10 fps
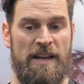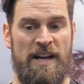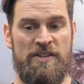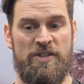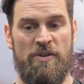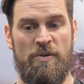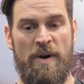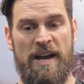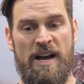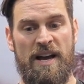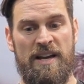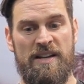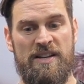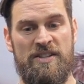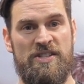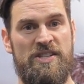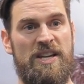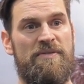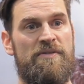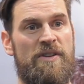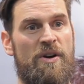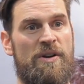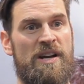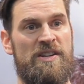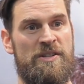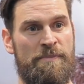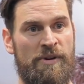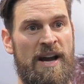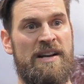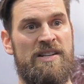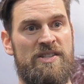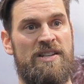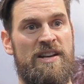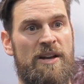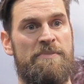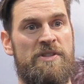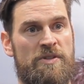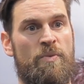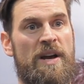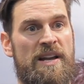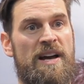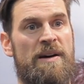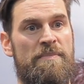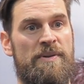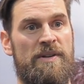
And so the way I conceive of yoga is a practice that helps us wake up